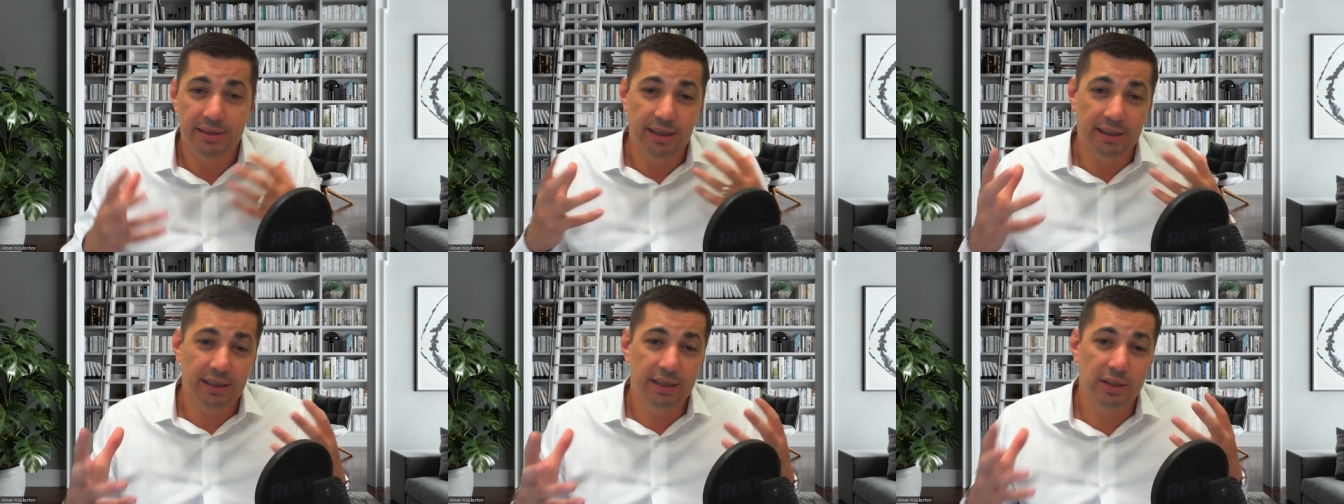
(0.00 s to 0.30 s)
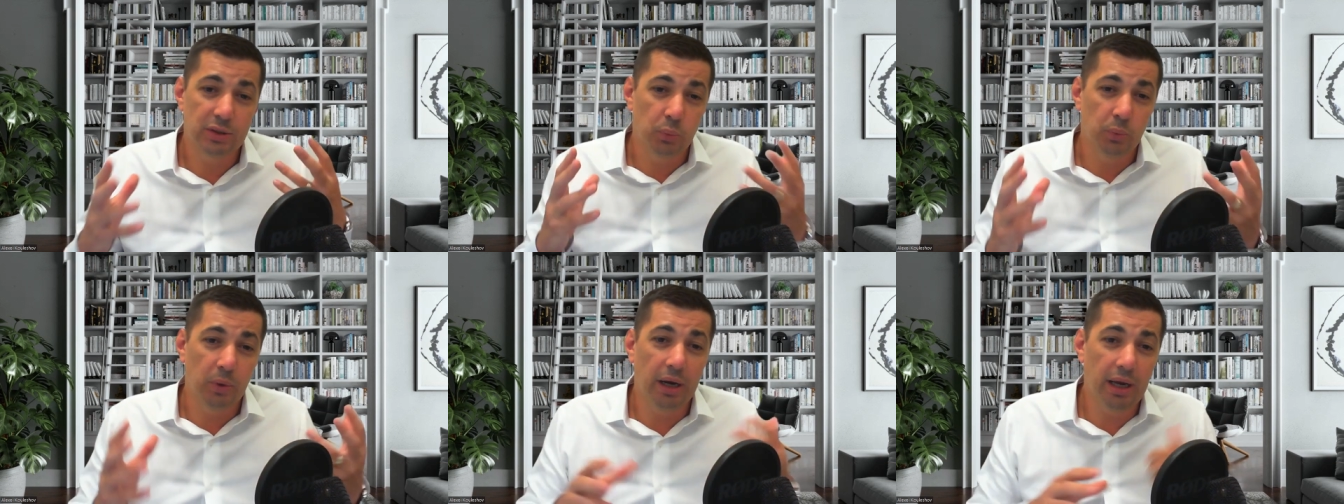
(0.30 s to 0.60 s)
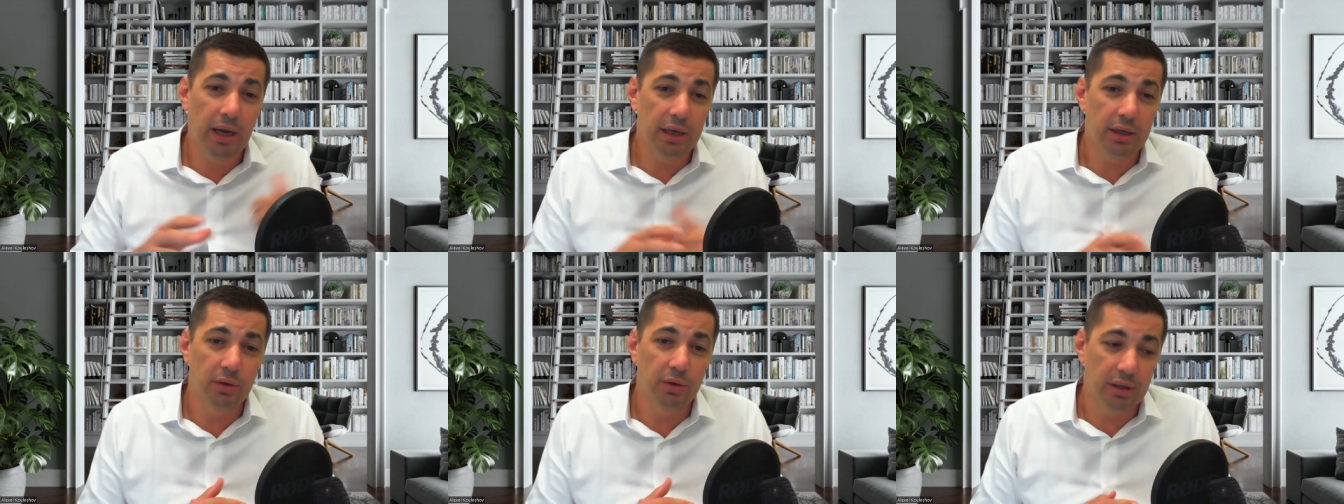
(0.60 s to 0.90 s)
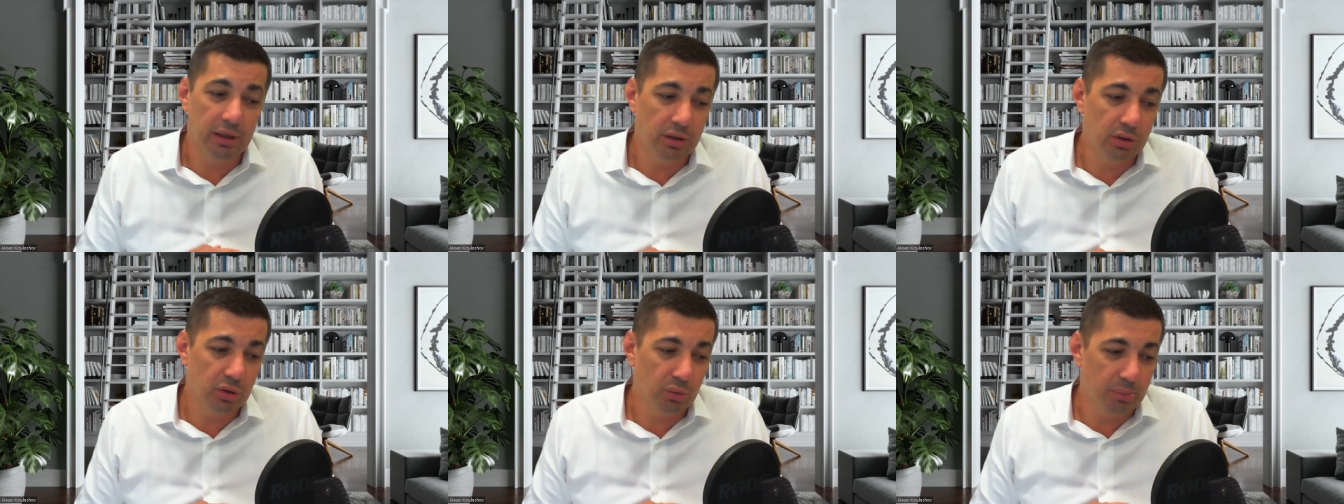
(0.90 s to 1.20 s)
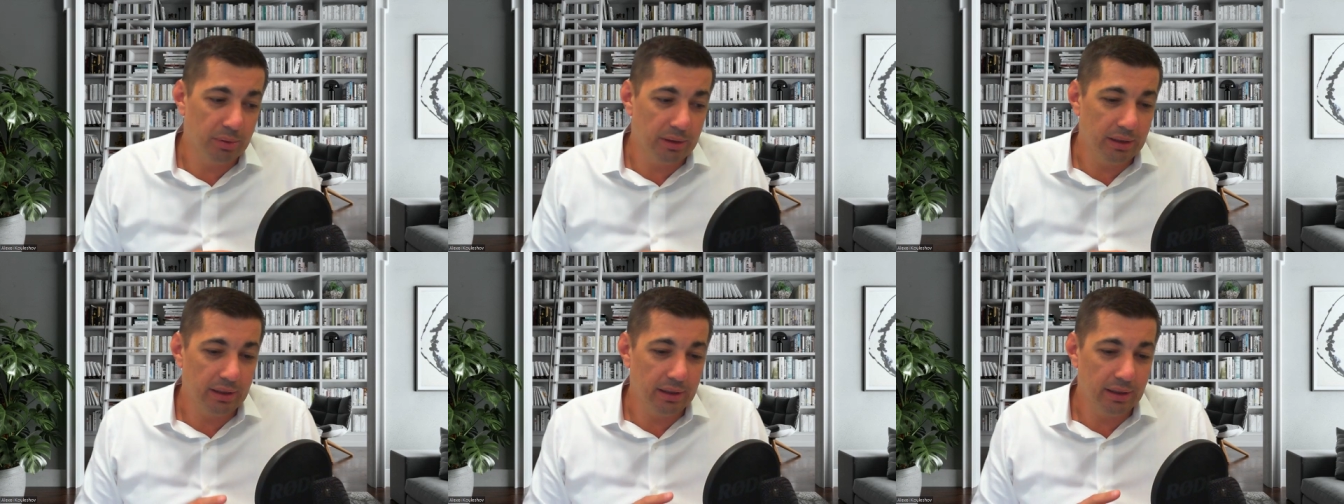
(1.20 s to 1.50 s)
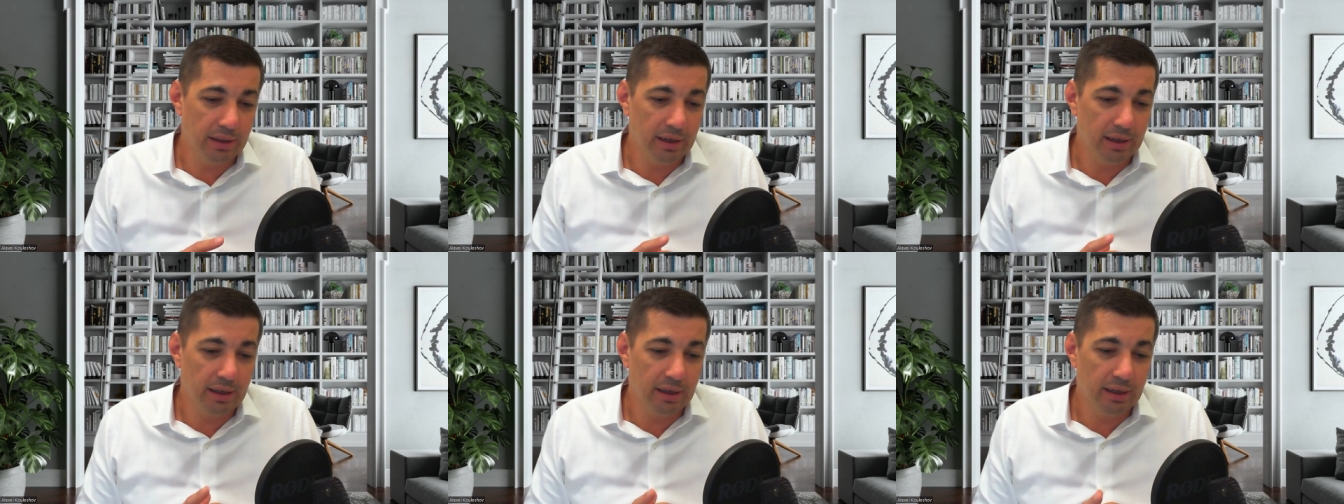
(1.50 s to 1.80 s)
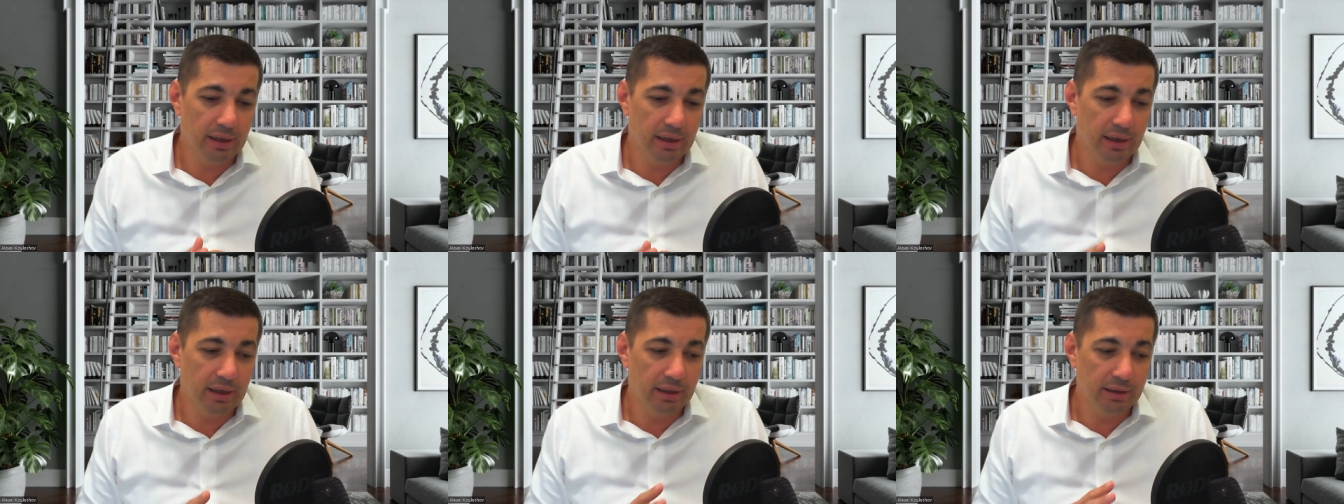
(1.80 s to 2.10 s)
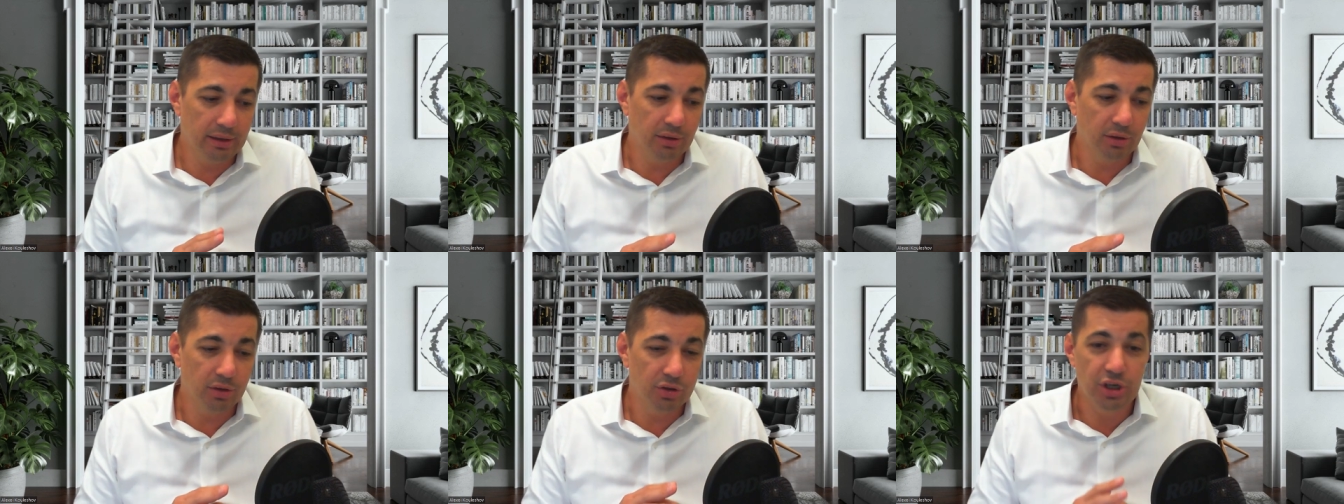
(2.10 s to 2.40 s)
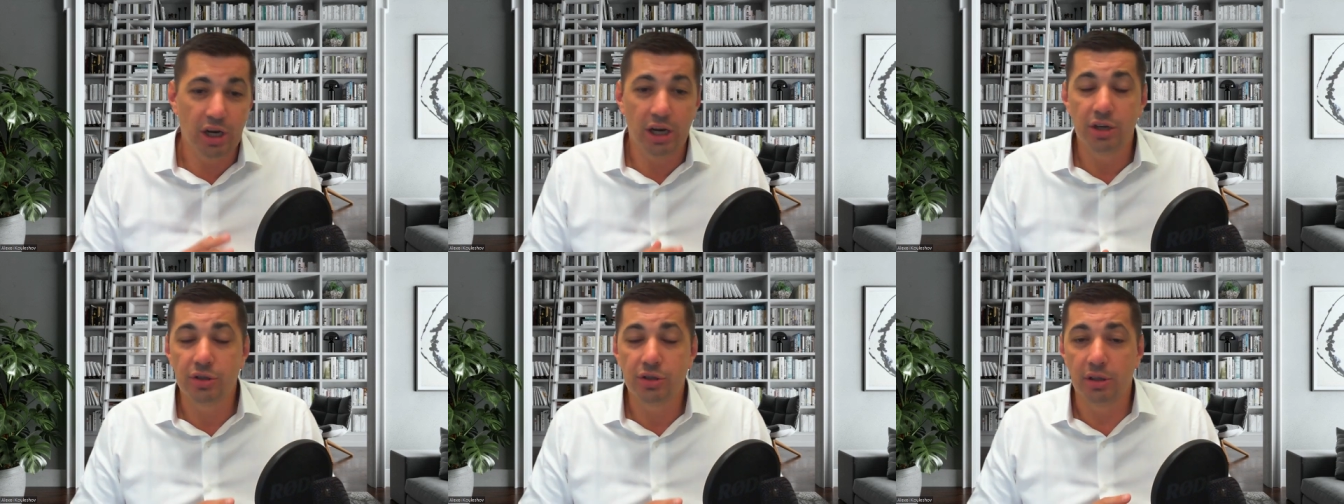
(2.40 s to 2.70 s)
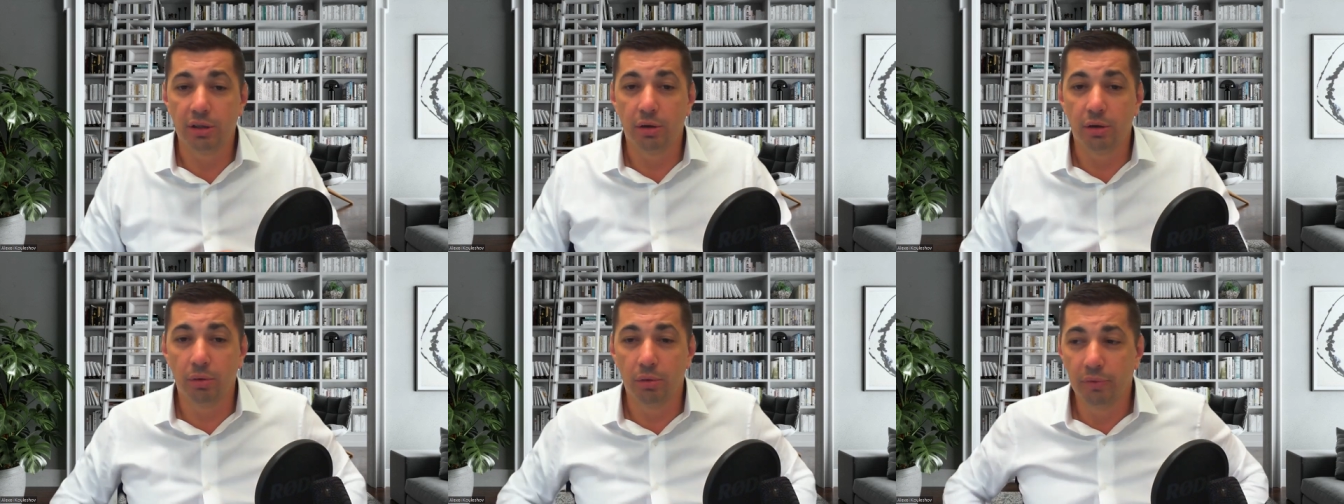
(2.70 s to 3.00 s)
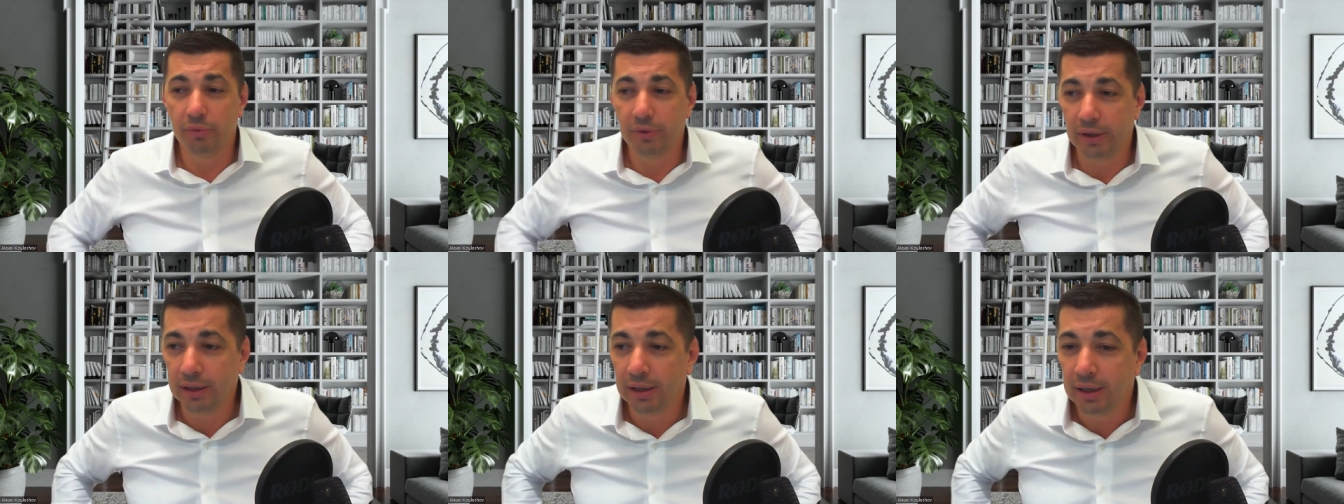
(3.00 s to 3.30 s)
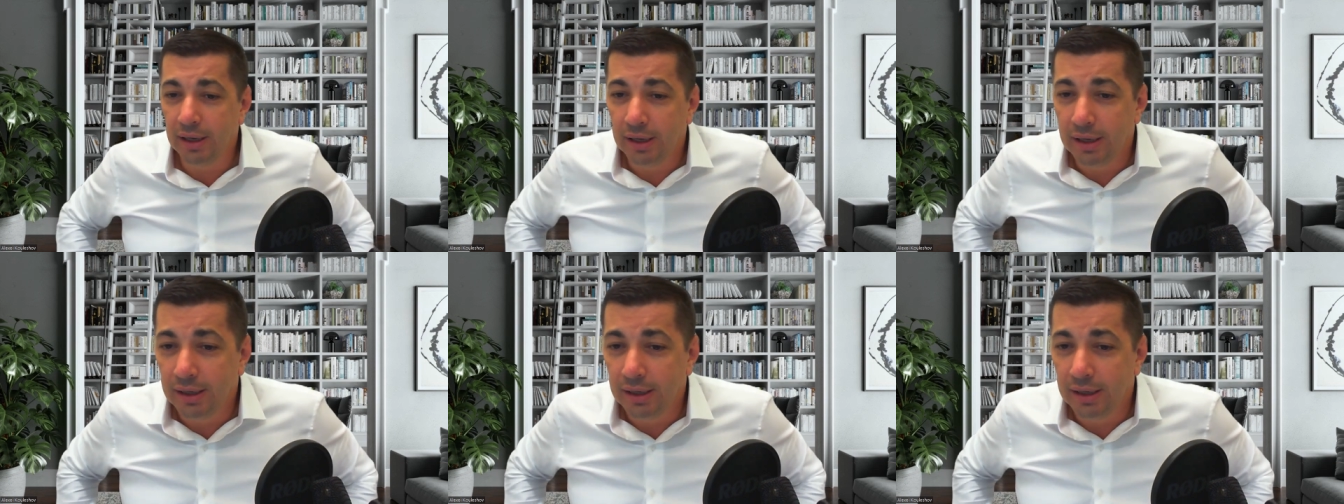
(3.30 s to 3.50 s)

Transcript: and I guess where you need to be, changing the whole thing.